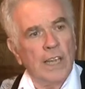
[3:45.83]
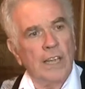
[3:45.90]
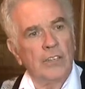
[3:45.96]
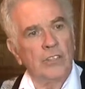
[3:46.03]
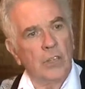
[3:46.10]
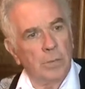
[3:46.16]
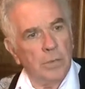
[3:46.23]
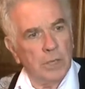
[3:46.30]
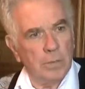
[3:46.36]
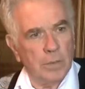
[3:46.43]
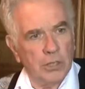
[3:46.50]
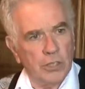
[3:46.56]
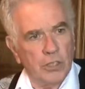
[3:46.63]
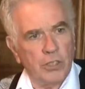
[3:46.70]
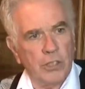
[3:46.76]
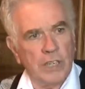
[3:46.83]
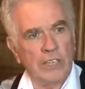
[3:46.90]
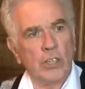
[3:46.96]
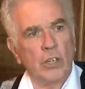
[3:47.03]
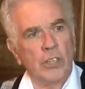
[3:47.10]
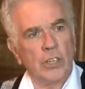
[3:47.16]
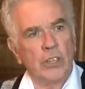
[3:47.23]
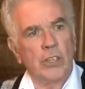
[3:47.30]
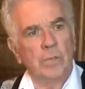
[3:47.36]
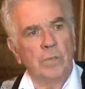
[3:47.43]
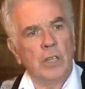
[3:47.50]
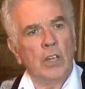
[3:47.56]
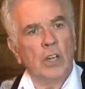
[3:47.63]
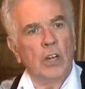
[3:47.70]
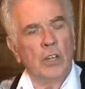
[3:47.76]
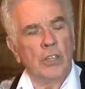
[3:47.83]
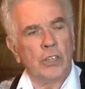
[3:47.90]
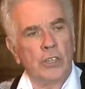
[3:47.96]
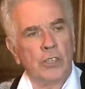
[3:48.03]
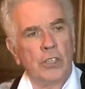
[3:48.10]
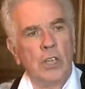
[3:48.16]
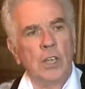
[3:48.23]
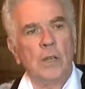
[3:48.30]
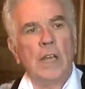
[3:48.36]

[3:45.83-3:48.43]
some of them on the streets, others